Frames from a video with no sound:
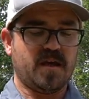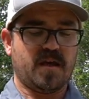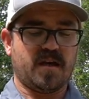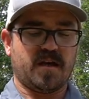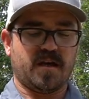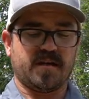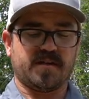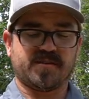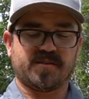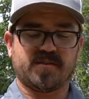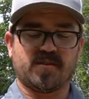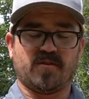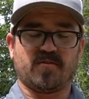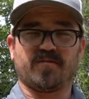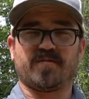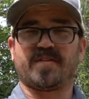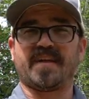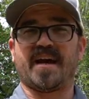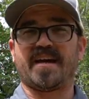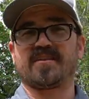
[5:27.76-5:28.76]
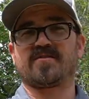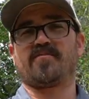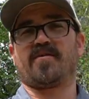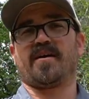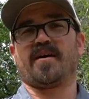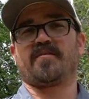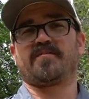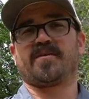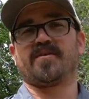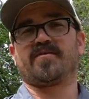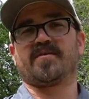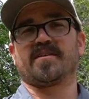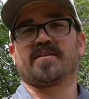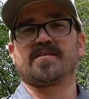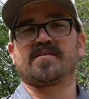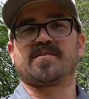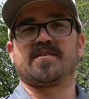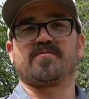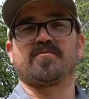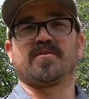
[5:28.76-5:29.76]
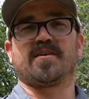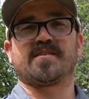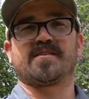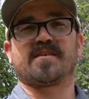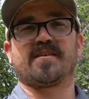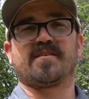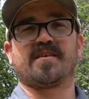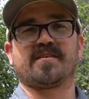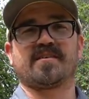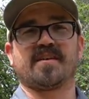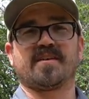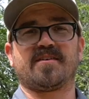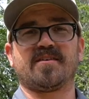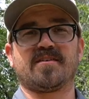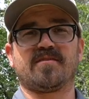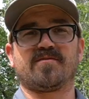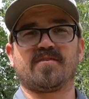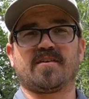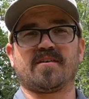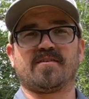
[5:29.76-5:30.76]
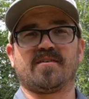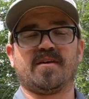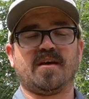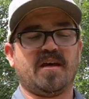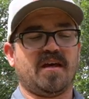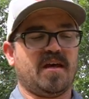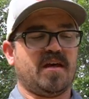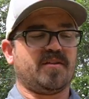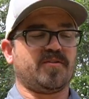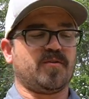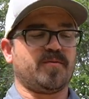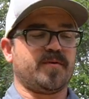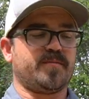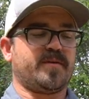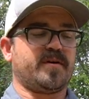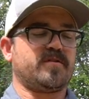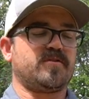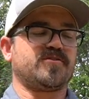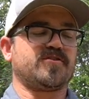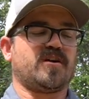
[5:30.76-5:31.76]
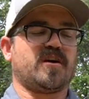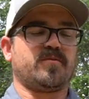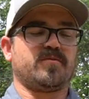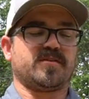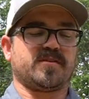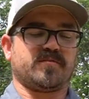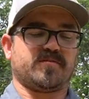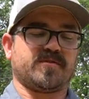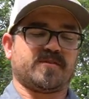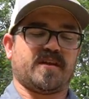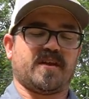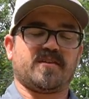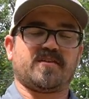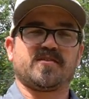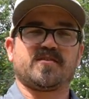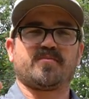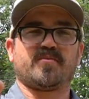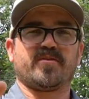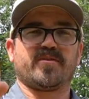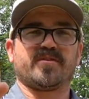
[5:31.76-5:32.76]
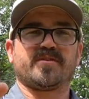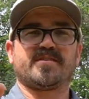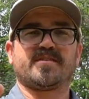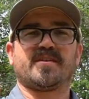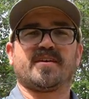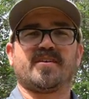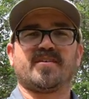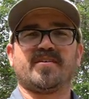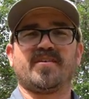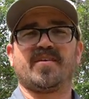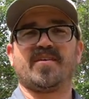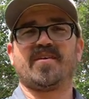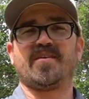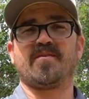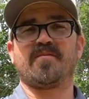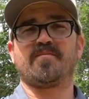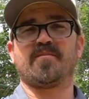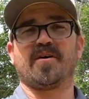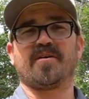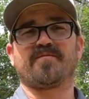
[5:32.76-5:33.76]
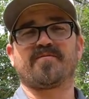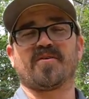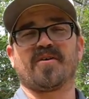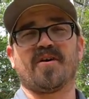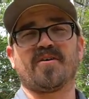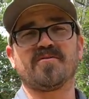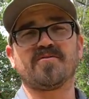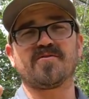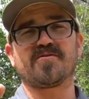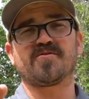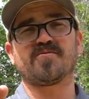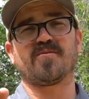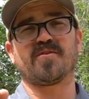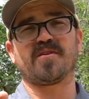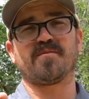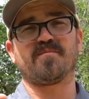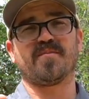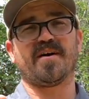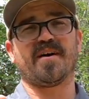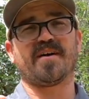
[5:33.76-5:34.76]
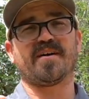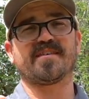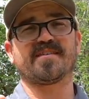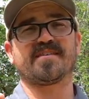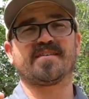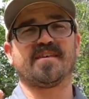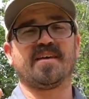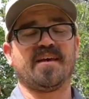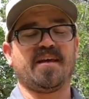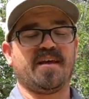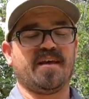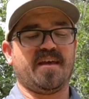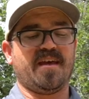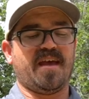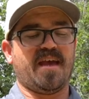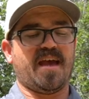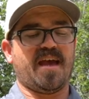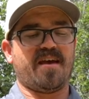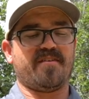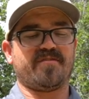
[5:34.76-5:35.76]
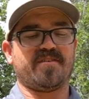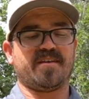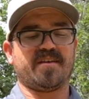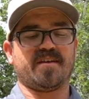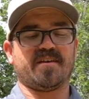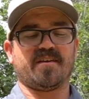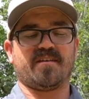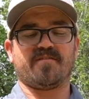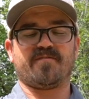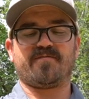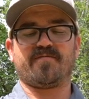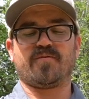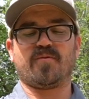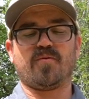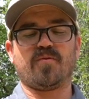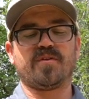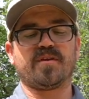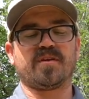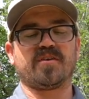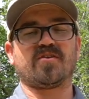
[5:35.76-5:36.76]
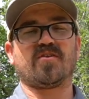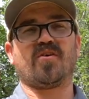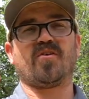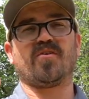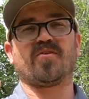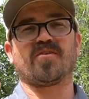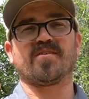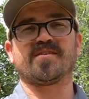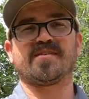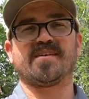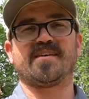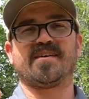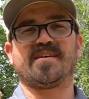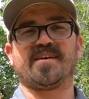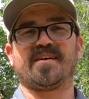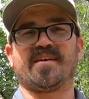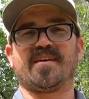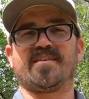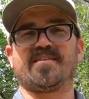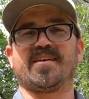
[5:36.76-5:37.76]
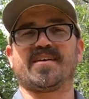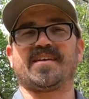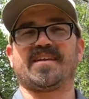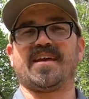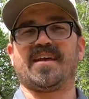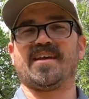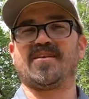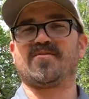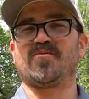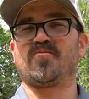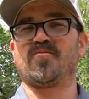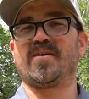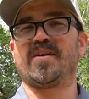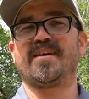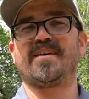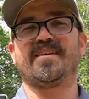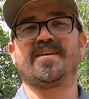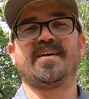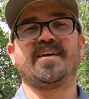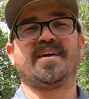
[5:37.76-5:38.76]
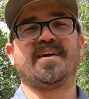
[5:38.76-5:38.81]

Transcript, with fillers: Uh, so that's why I'm giving it a C plus. I think they could have done a little bit better job with some stainless parts there. But for 120 bucks, having a folding cart uh, that can handle weight,